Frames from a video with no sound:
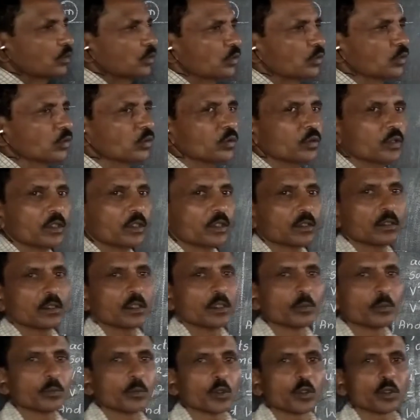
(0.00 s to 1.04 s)
two
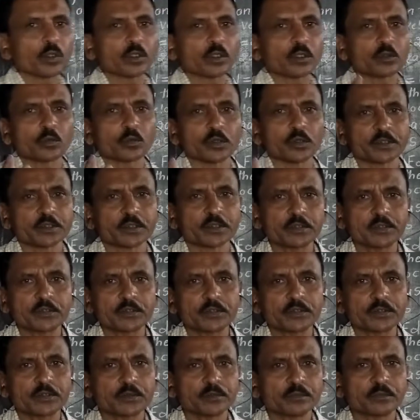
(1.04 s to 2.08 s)
important
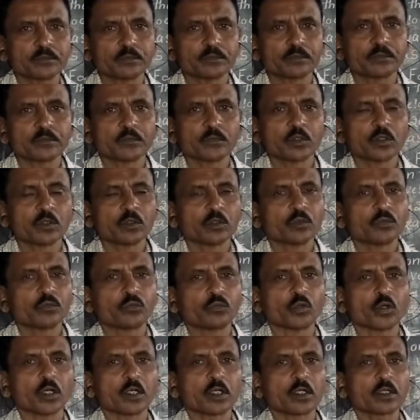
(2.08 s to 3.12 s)
questions
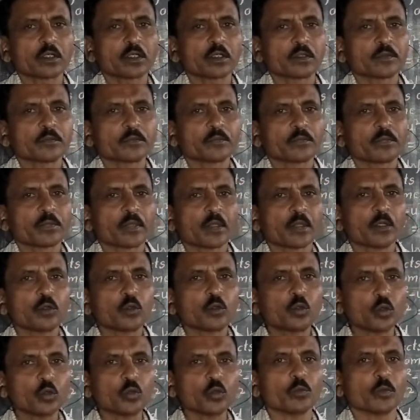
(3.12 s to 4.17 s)
for
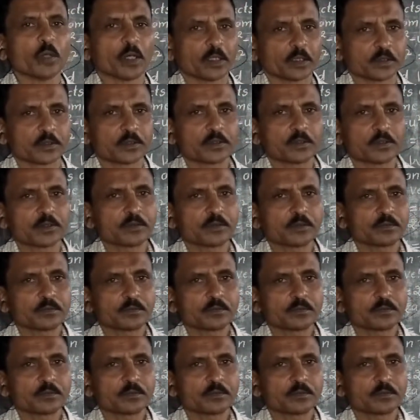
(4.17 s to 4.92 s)
2 marks.